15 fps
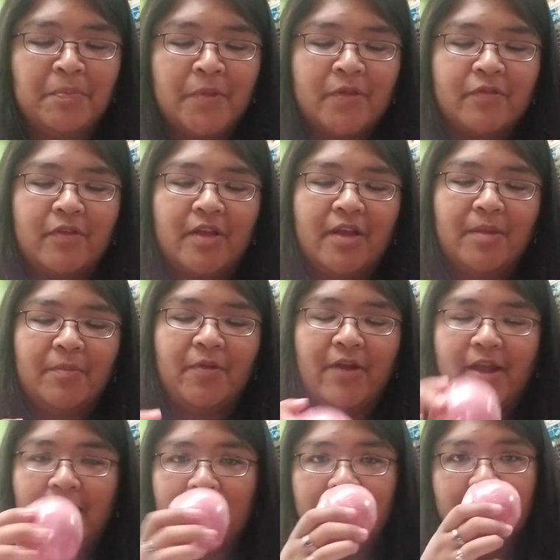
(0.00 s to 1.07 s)
so they come
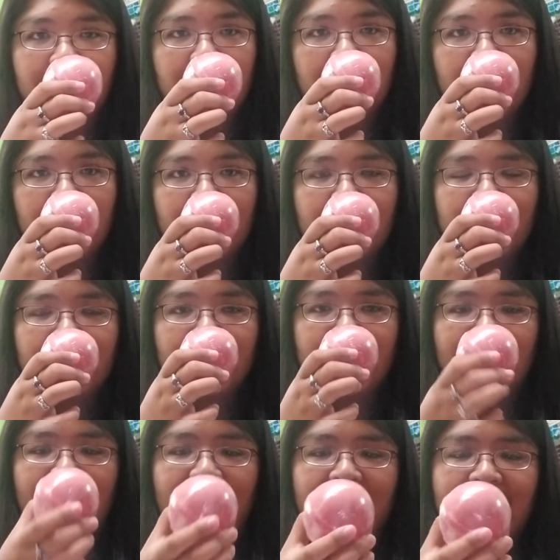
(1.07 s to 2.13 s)
crack. But
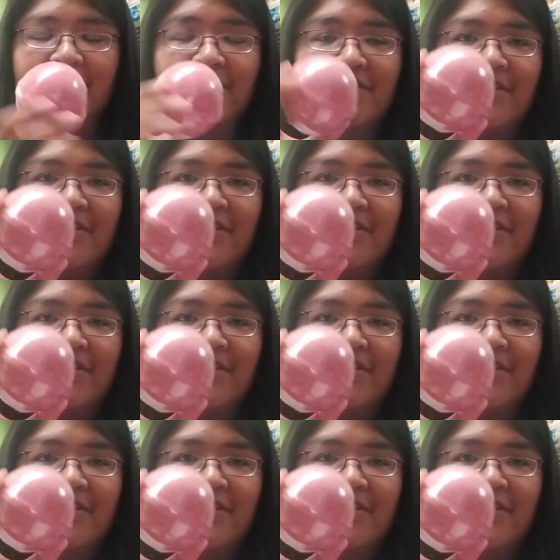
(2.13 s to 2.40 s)
yeah, this